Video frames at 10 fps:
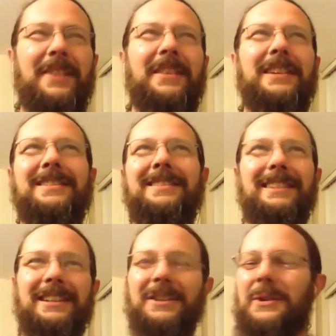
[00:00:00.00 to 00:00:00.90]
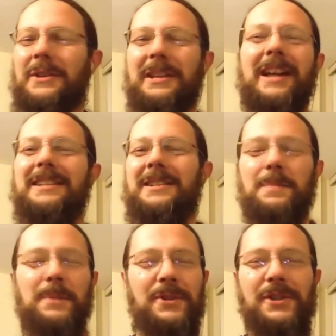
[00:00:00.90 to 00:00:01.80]
Not that, you know, or the idea
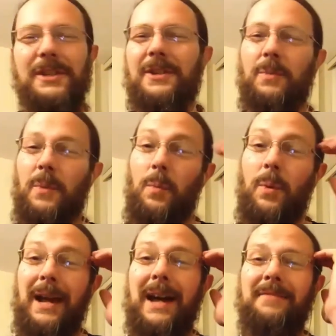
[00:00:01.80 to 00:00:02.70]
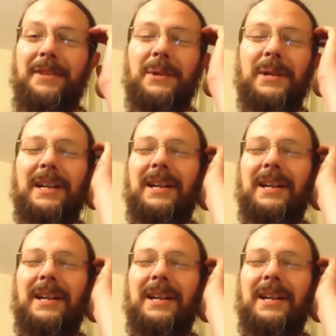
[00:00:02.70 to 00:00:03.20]
is bullshit or what have you.